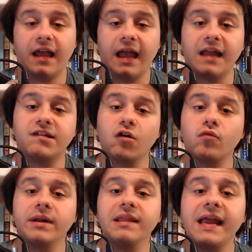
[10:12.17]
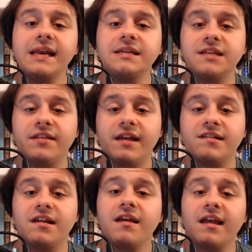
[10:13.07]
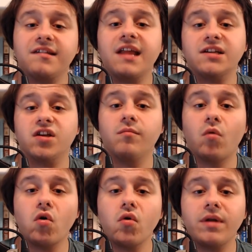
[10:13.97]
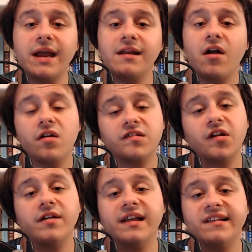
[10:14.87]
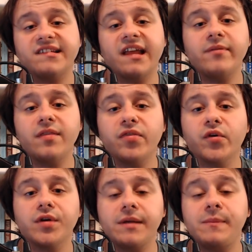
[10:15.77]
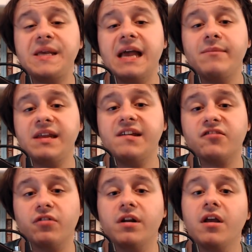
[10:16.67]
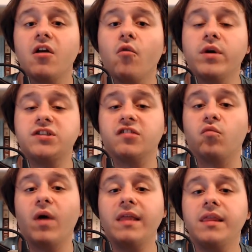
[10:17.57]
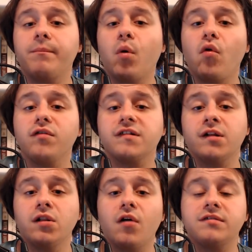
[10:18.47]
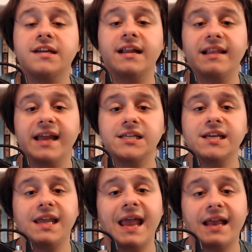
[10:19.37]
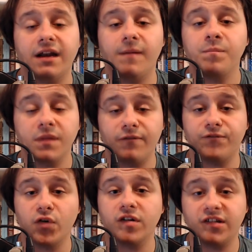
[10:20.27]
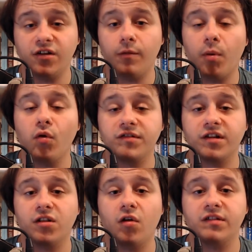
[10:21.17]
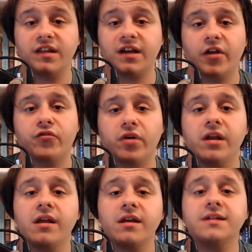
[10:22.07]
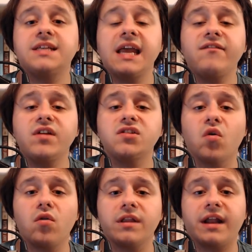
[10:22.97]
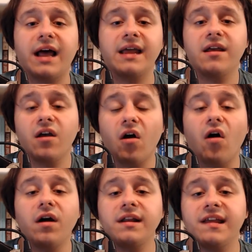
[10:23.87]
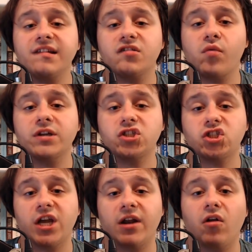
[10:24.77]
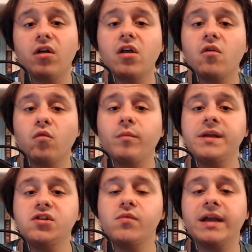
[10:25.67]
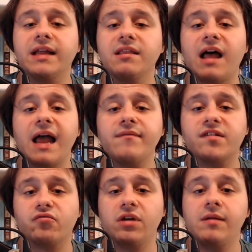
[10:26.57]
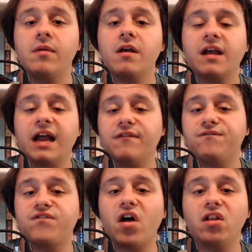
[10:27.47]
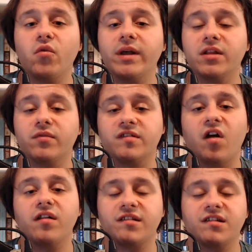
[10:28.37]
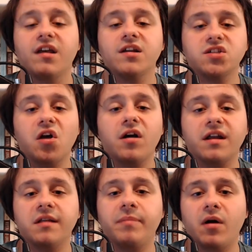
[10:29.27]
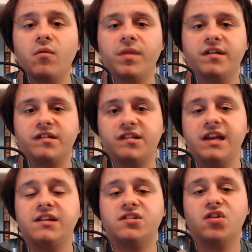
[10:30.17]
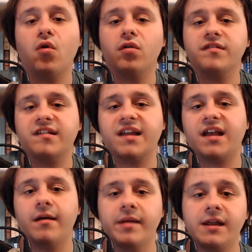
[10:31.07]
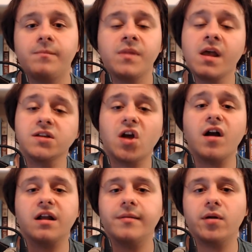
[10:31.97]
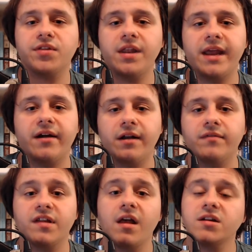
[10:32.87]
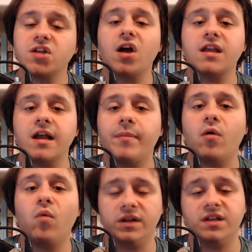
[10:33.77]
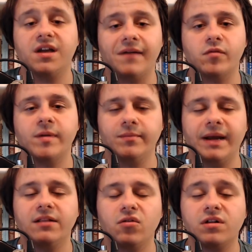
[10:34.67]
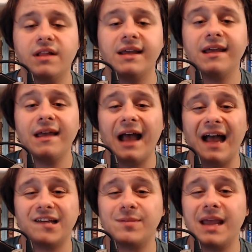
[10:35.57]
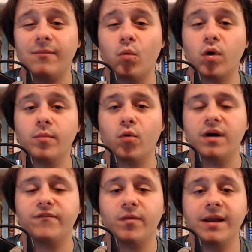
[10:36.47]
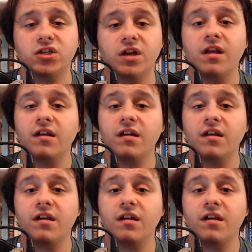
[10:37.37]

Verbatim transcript: And so related to this is that tomorrow night, starting at 7:30 p.m. Eastern, which is when the polls close in Atlantic Canada, the first, polls to close in the country, David Dole and I, on his Twitch channel, will be doing a live stream kind of following the results, talking about the seat totals as they come in, talking about the narratives, talking about what the government might look like as we get more and more information.